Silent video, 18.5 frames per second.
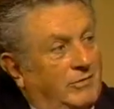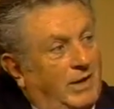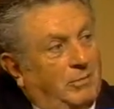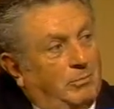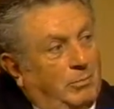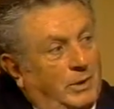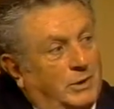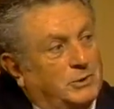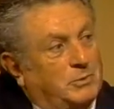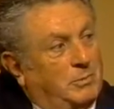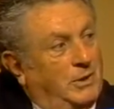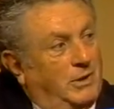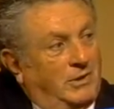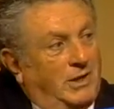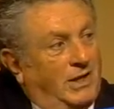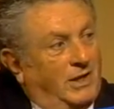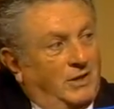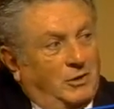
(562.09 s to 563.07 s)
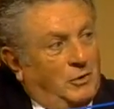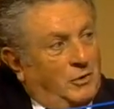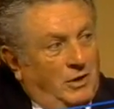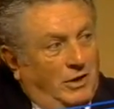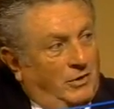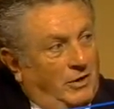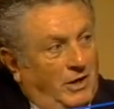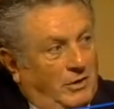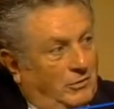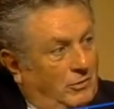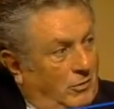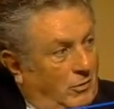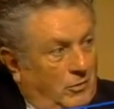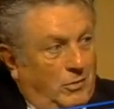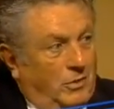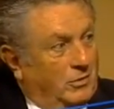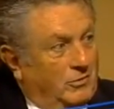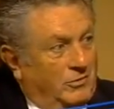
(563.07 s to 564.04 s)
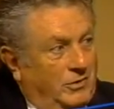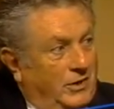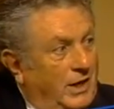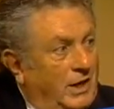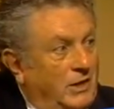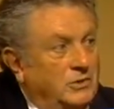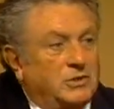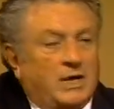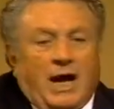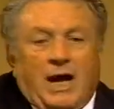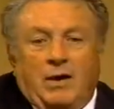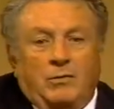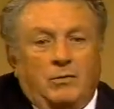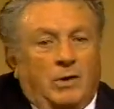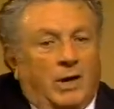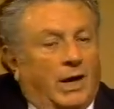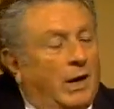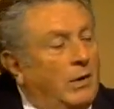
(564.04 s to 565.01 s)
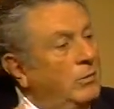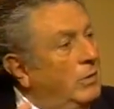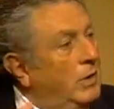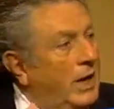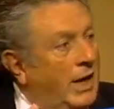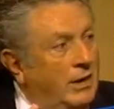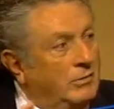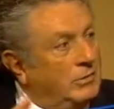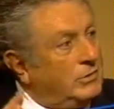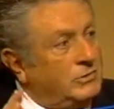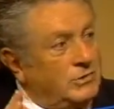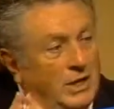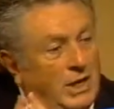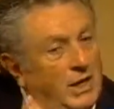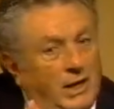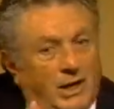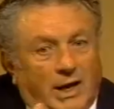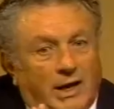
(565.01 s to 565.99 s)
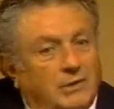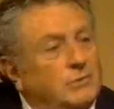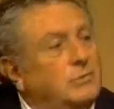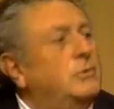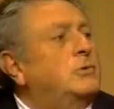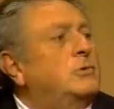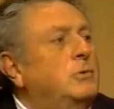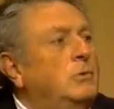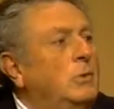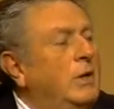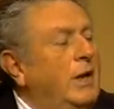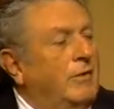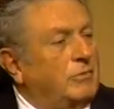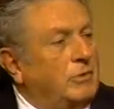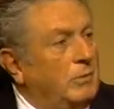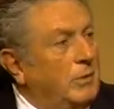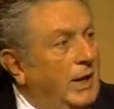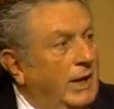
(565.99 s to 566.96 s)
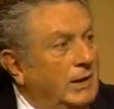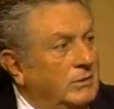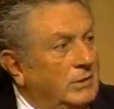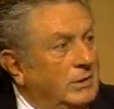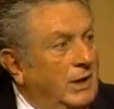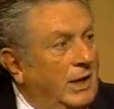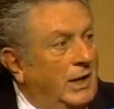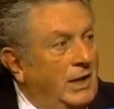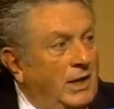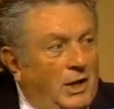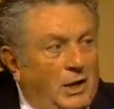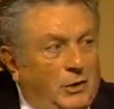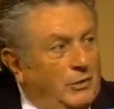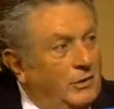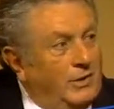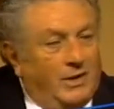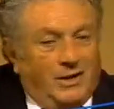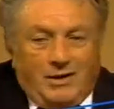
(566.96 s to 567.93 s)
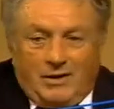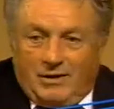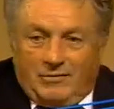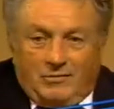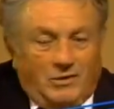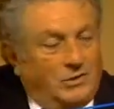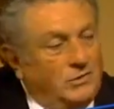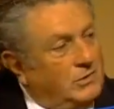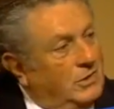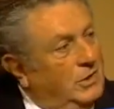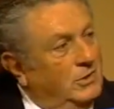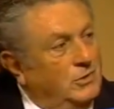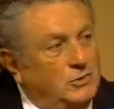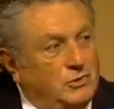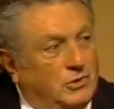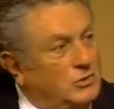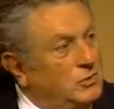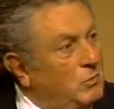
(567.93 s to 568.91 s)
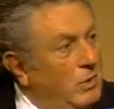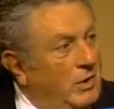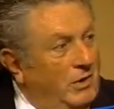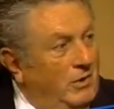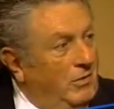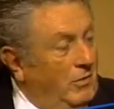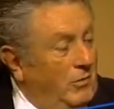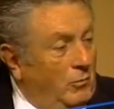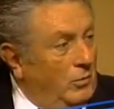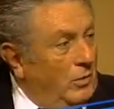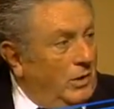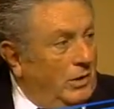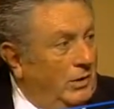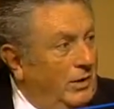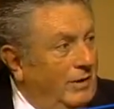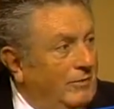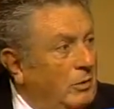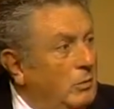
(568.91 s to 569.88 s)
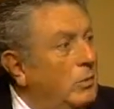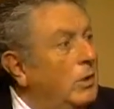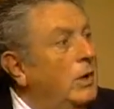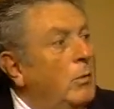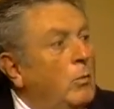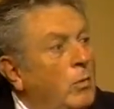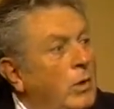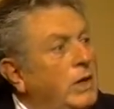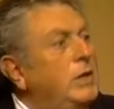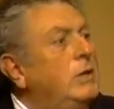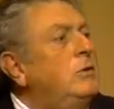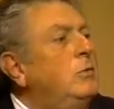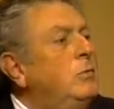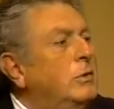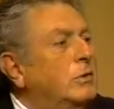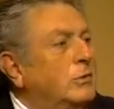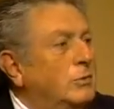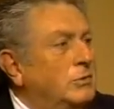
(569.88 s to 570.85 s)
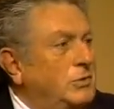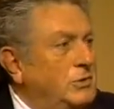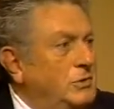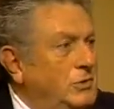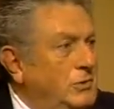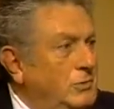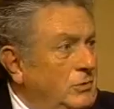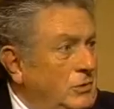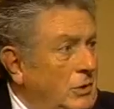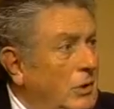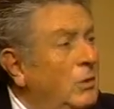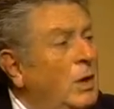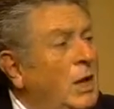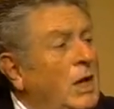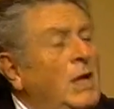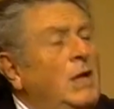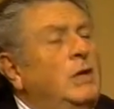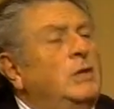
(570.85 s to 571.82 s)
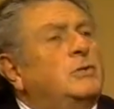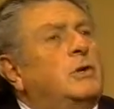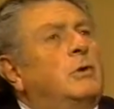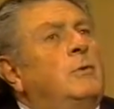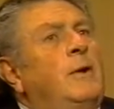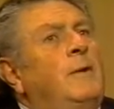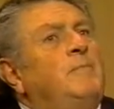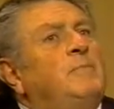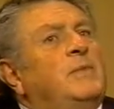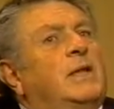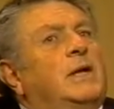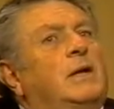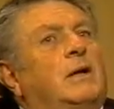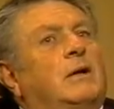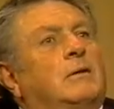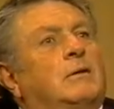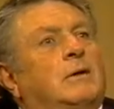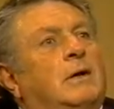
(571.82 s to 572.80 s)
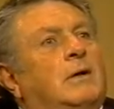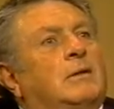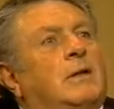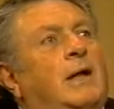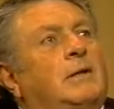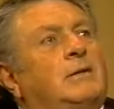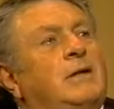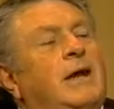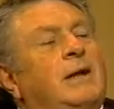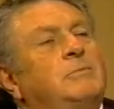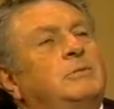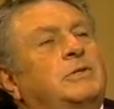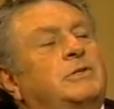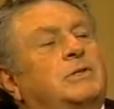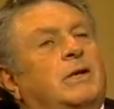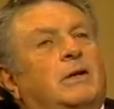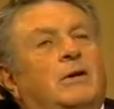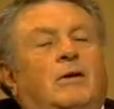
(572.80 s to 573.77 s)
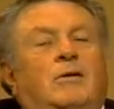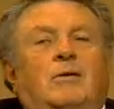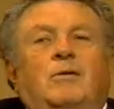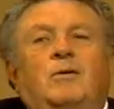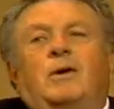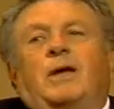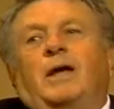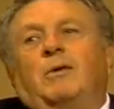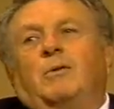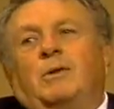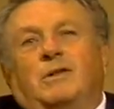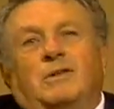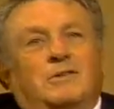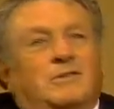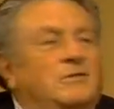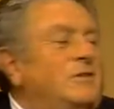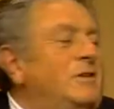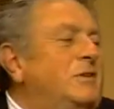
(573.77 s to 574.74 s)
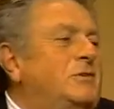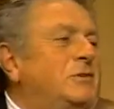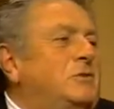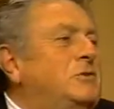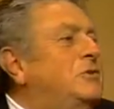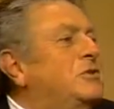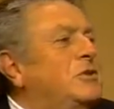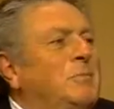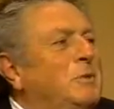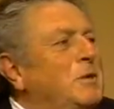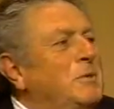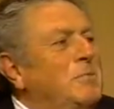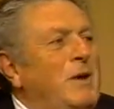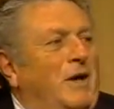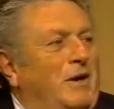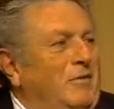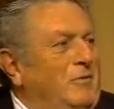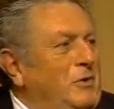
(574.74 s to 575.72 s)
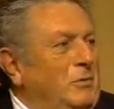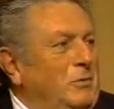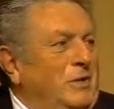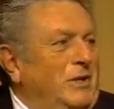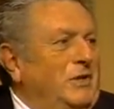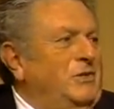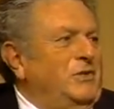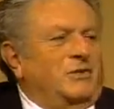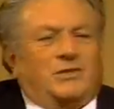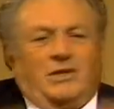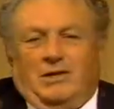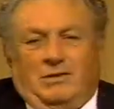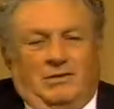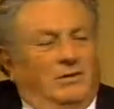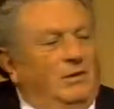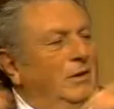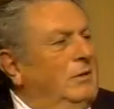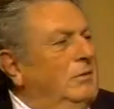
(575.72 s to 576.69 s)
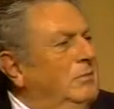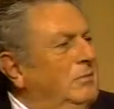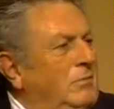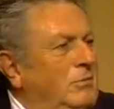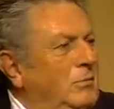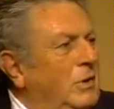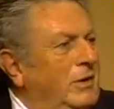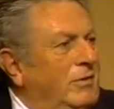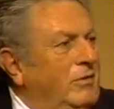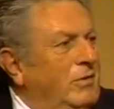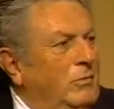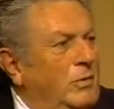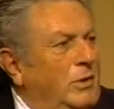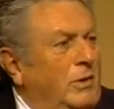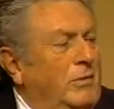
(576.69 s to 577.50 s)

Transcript: of that bus being late. And there are other things. How does the school have to react to that? You can't have these kids just running everywhere. And what do you do with those issues? So a lot of times you say, oh, okay, well, it's simply a matter of doing this. Just get, whatever.